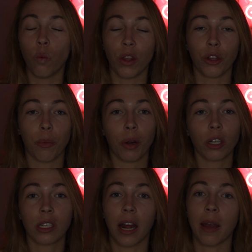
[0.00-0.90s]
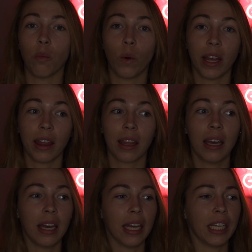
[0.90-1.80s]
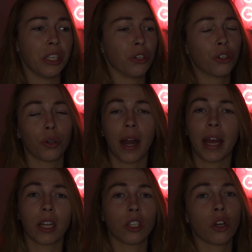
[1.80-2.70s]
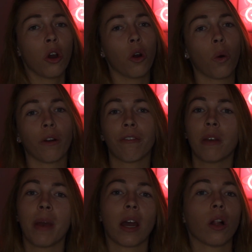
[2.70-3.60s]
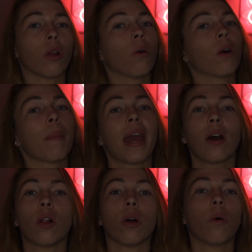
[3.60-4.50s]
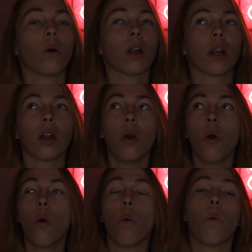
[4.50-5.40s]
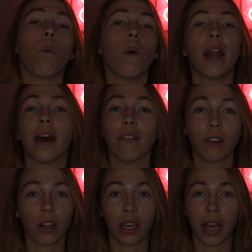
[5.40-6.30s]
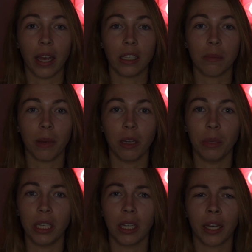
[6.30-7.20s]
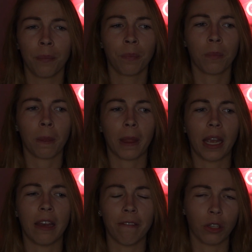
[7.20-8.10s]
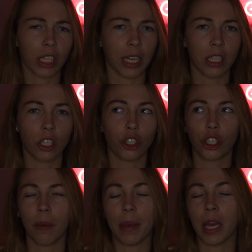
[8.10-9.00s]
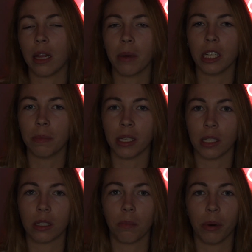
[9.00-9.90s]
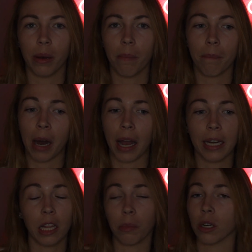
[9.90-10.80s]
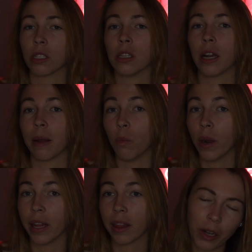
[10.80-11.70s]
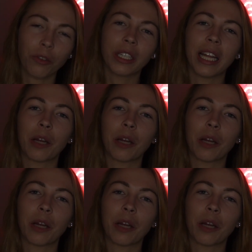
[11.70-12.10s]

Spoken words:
whether the person I am with is trans or female or male or whatever the case may be? Like, it feels like it shouldn't be anybody's business but mine and the person that I'm with. I don't really